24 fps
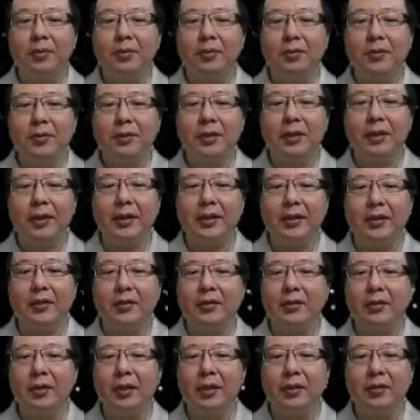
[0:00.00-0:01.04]
to select a
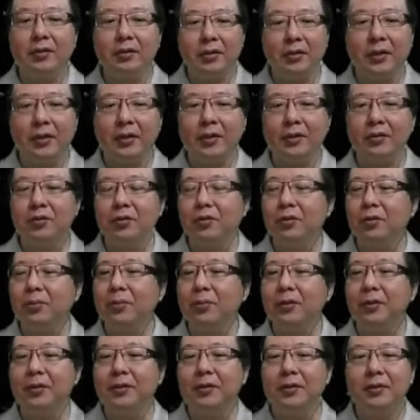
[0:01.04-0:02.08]

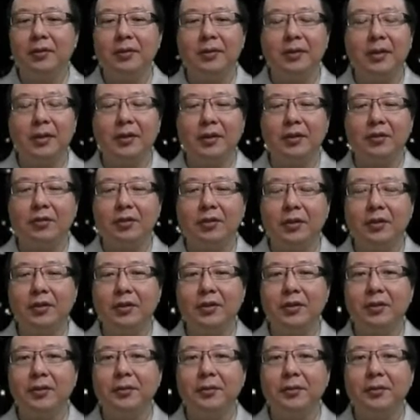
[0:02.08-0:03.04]
suitable data structure.